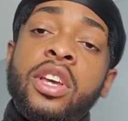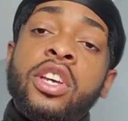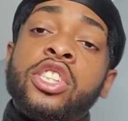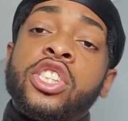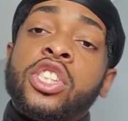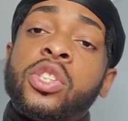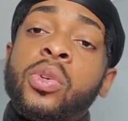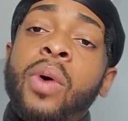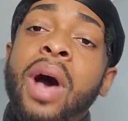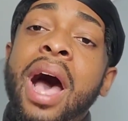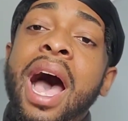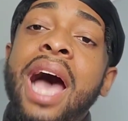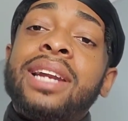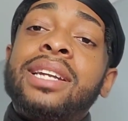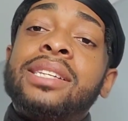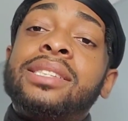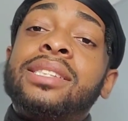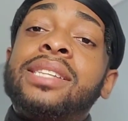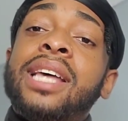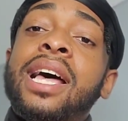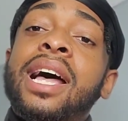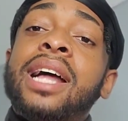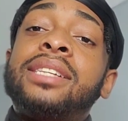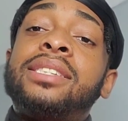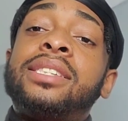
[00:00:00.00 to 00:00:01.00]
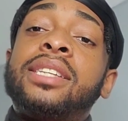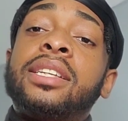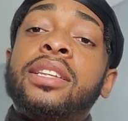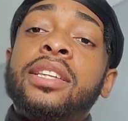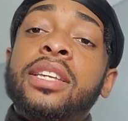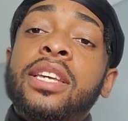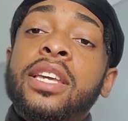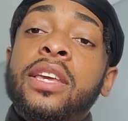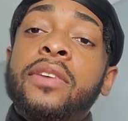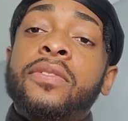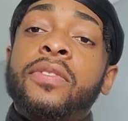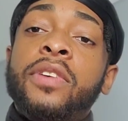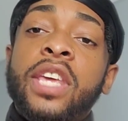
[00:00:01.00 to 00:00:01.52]
So I decided to
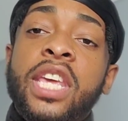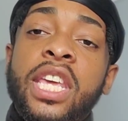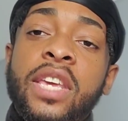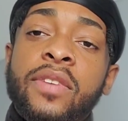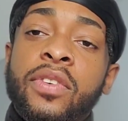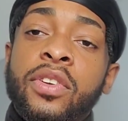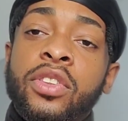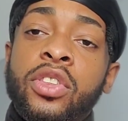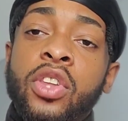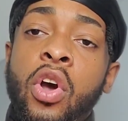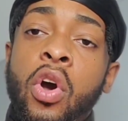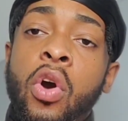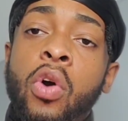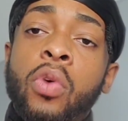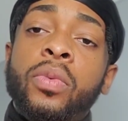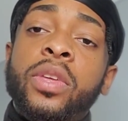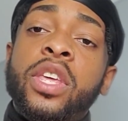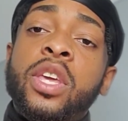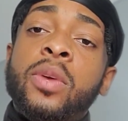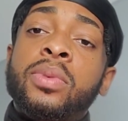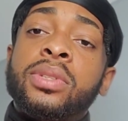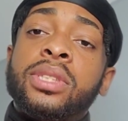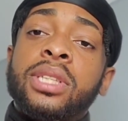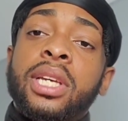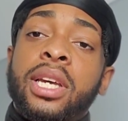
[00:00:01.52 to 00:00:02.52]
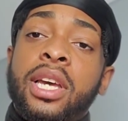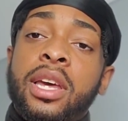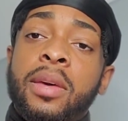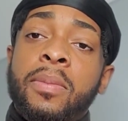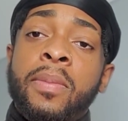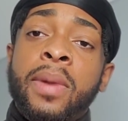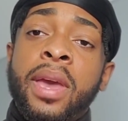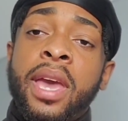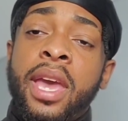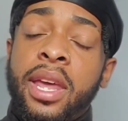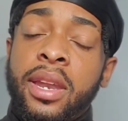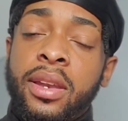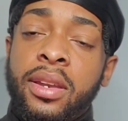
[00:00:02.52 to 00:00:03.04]
leave, even though he was a good
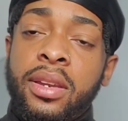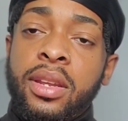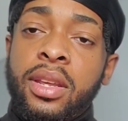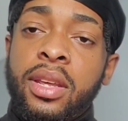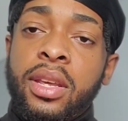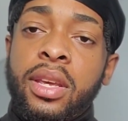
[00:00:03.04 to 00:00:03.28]
man.